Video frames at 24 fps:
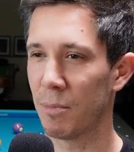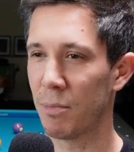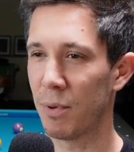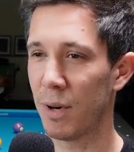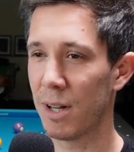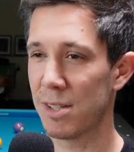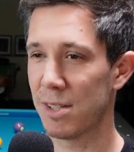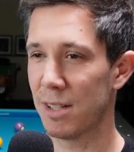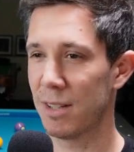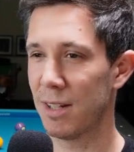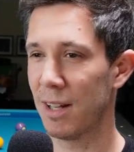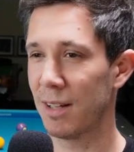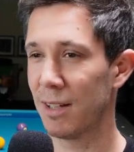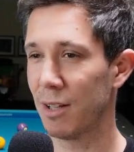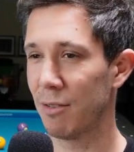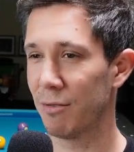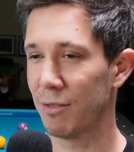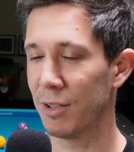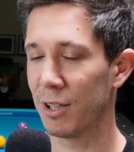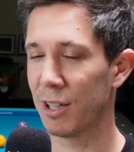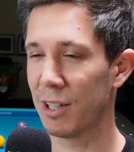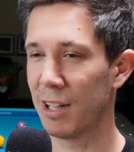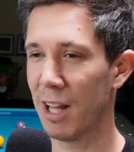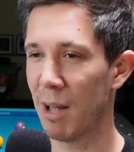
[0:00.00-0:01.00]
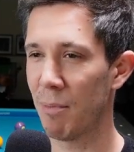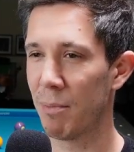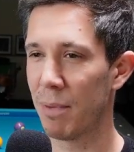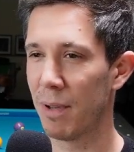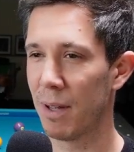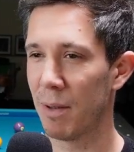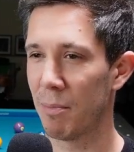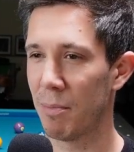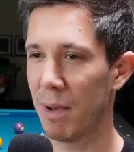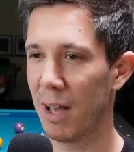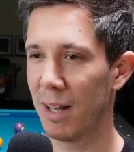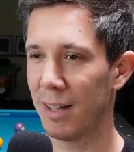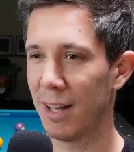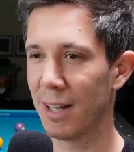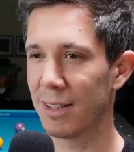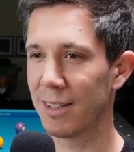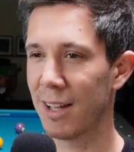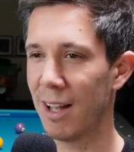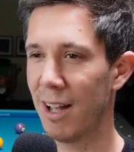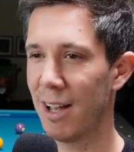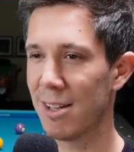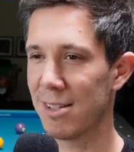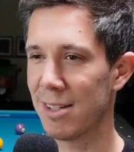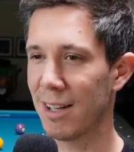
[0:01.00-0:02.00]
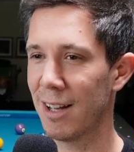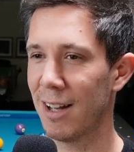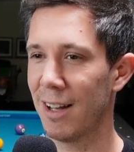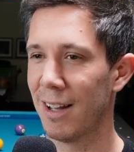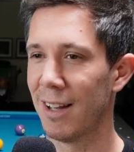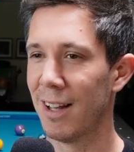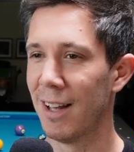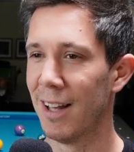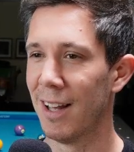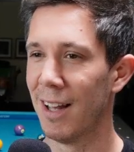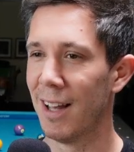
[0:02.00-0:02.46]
president of the club, Bernhard Kasera,